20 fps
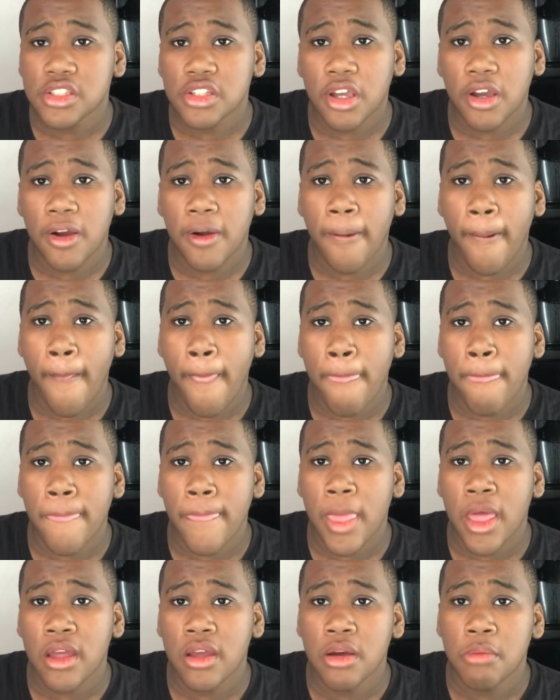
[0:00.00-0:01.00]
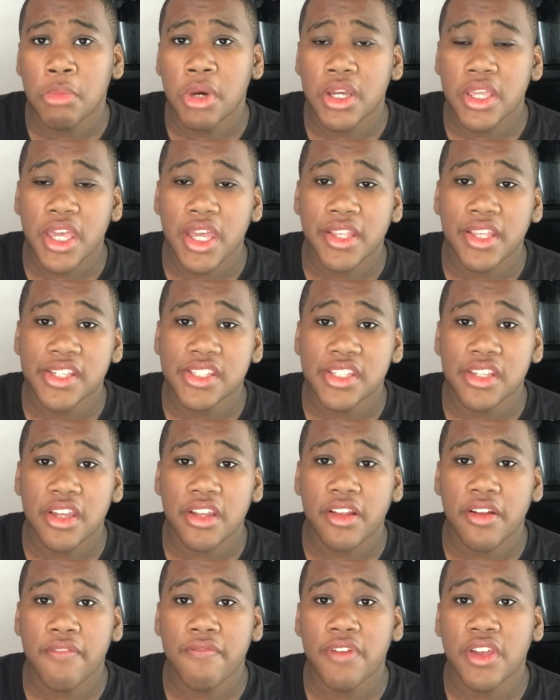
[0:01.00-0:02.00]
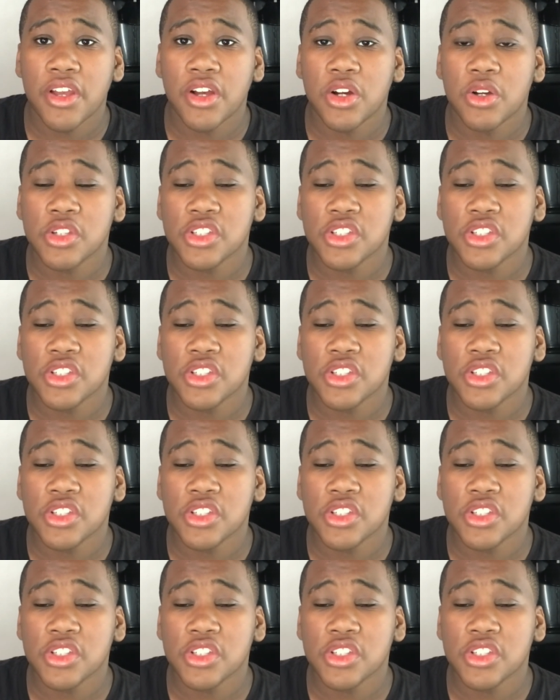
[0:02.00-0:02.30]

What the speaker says: So, but yeah, this is the end of the video.